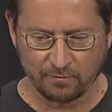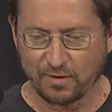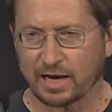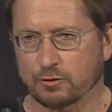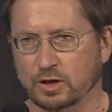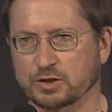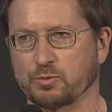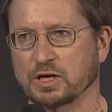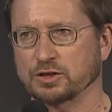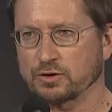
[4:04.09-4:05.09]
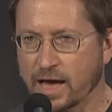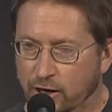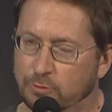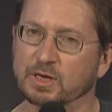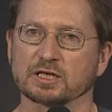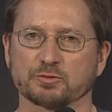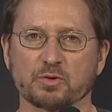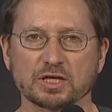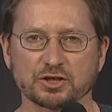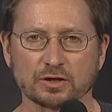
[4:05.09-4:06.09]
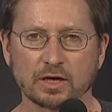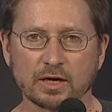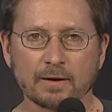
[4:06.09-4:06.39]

value expression, economic expression